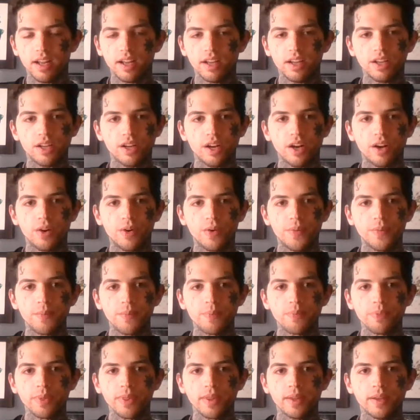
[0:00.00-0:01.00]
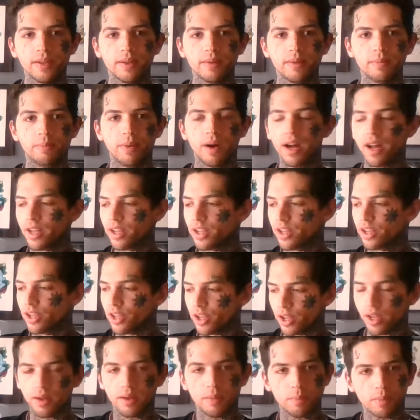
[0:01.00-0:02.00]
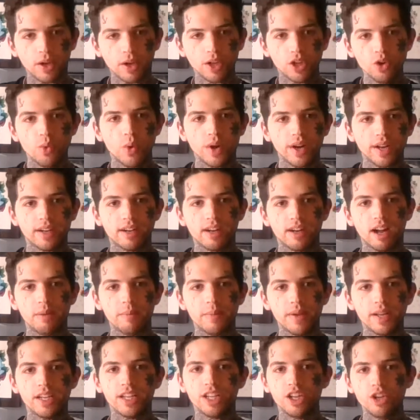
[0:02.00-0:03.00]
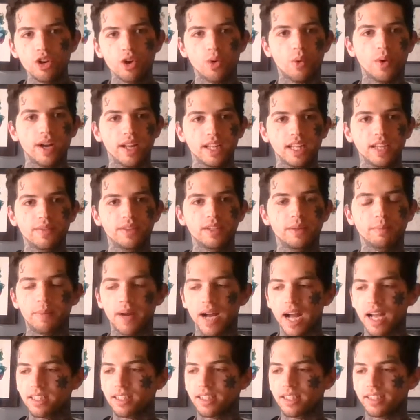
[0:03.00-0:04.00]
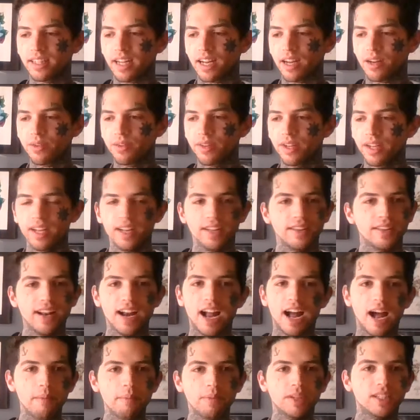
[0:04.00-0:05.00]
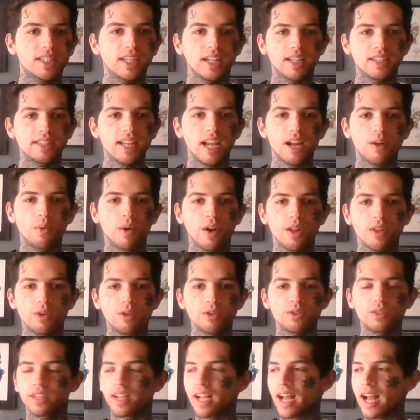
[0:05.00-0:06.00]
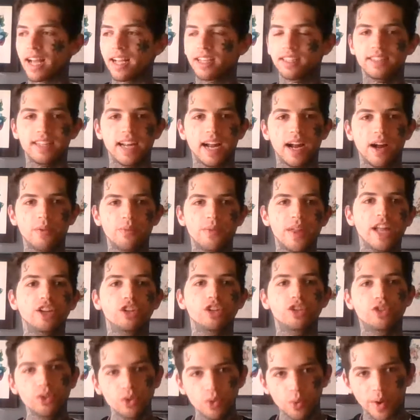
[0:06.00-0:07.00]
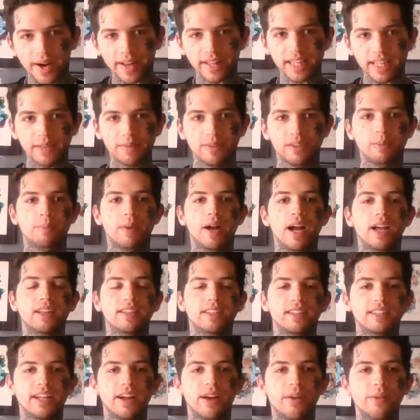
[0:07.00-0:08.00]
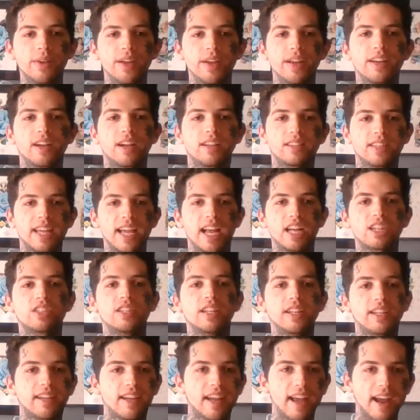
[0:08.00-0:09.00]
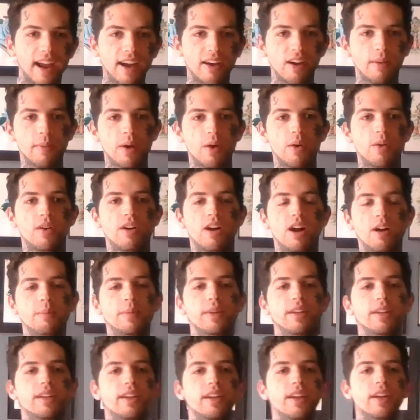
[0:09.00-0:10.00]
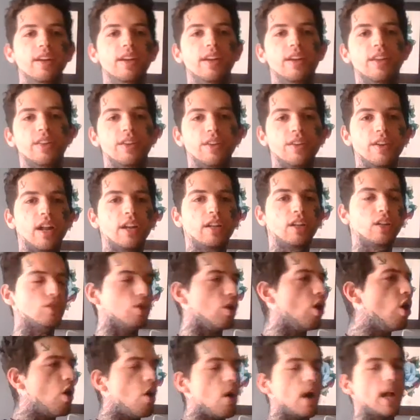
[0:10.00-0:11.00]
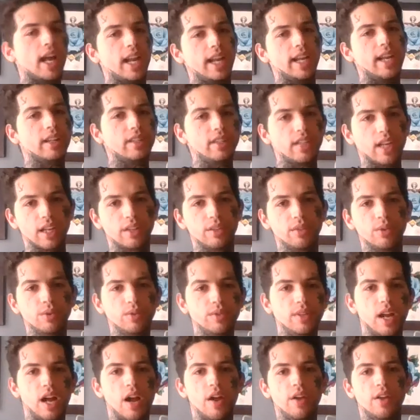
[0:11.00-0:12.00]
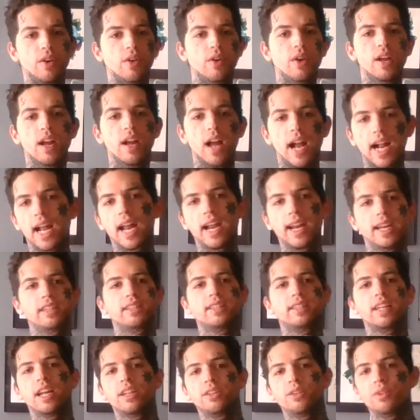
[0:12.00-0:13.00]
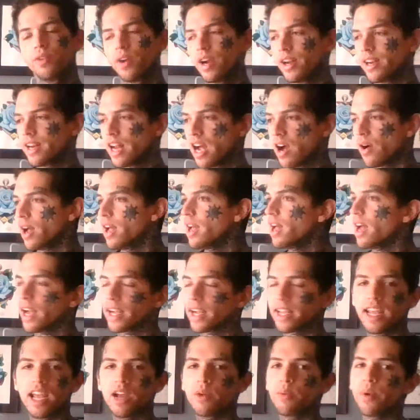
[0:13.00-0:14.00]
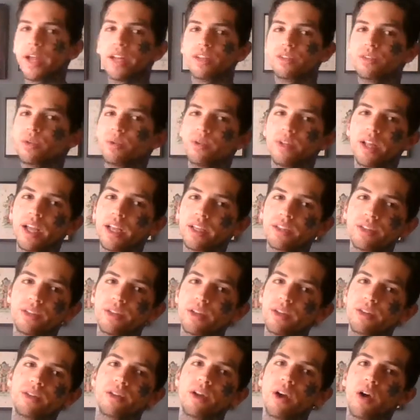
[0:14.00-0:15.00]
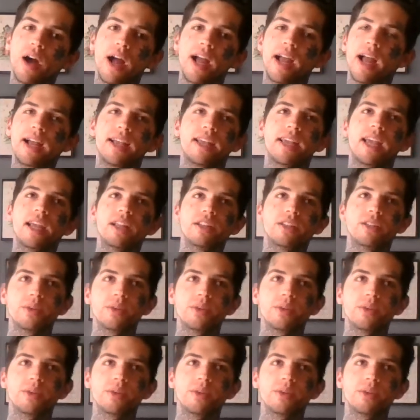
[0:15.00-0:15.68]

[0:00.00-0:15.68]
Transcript: you know, but you want to come in, you don't want to leave a deposit down, then I'm just going to take one of those guys down that do want to leave a deposit down because they actually care about coming. They're not just, oh, I gotta get tattooed now, I gotta get tattooed right now. I can't wait 2 days, No, I can't